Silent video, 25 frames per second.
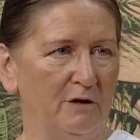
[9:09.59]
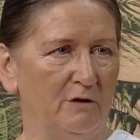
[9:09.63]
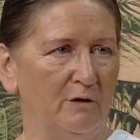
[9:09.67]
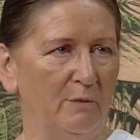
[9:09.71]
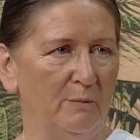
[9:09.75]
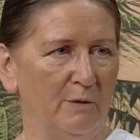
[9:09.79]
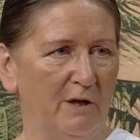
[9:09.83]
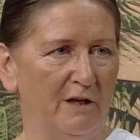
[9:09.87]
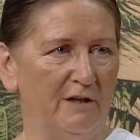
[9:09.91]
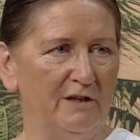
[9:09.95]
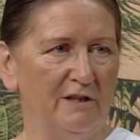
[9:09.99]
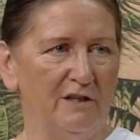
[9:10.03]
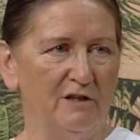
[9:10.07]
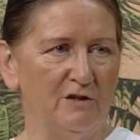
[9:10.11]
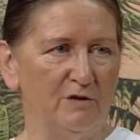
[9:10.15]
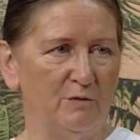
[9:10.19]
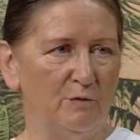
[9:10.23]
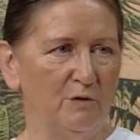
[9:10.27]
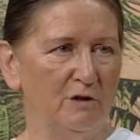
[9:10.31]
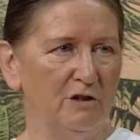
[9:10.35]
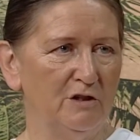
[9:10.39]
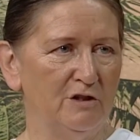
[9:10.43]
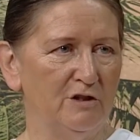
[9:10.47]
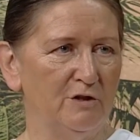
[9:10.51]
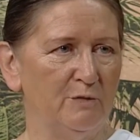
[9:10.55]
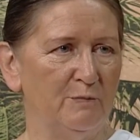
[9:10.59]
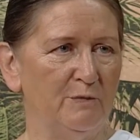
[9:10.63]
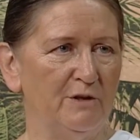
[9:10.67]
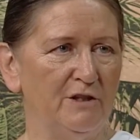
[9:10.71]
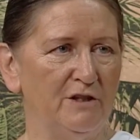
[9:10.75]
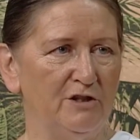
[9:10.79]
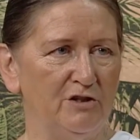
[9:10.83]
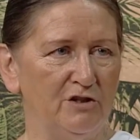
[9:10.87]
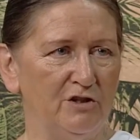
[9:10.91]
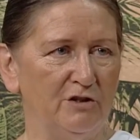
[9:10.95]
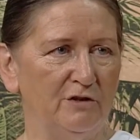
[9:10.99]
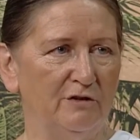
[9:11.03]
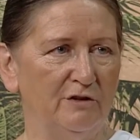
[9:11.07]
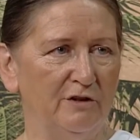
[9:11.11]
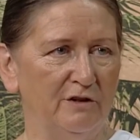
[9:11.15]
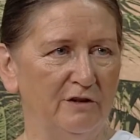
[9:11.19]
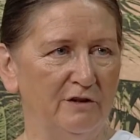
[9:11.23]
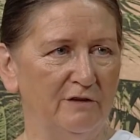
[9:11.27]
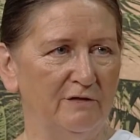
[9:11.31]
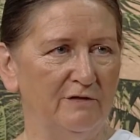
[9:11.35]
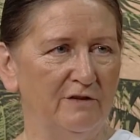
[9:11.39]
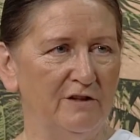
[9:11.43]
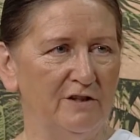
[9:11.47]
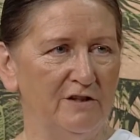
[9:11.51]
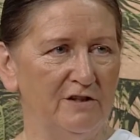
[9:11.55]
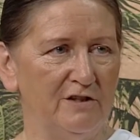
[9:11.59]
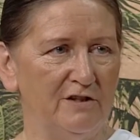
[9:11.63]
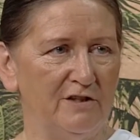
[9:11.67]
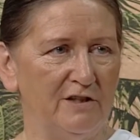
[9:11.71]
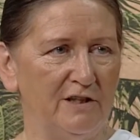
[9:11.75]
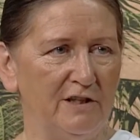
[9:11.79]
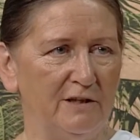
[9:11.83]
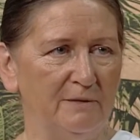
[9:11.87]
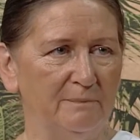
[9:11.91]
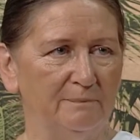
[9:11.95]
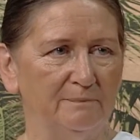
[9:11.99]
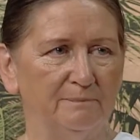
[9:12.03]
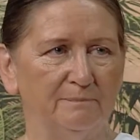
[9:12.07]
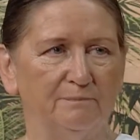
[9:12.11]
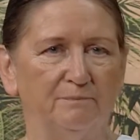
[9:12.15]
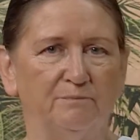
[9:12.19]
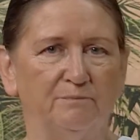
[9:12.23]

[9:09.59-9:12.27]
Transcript: Kumari's World Spiritual University,